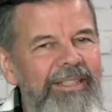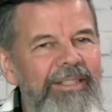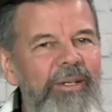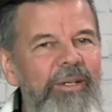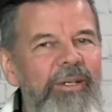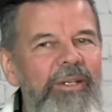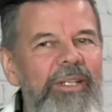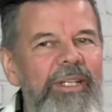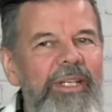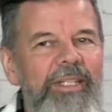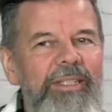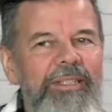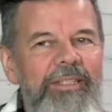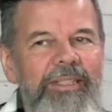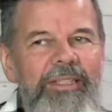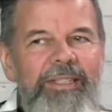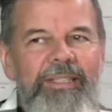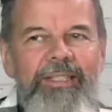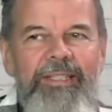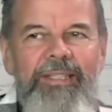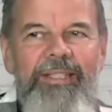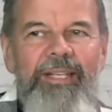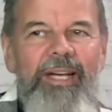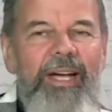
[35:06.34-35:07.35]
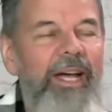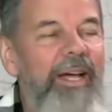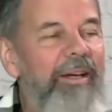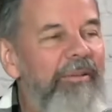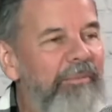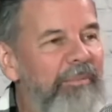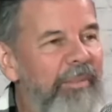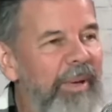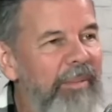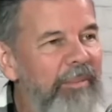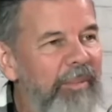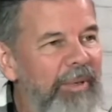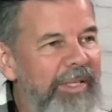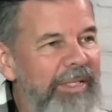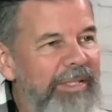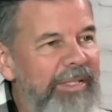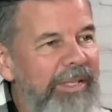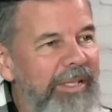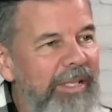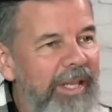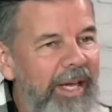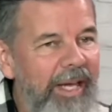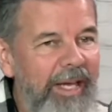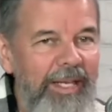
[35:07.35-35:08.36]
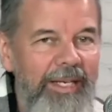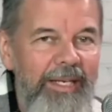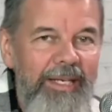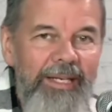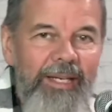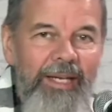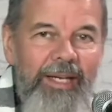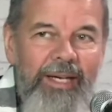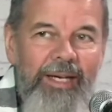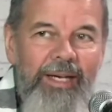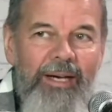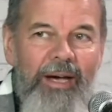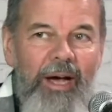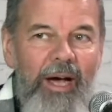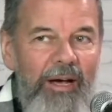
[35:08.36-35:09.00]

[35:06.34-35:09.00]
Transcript: You know, that I have memories of that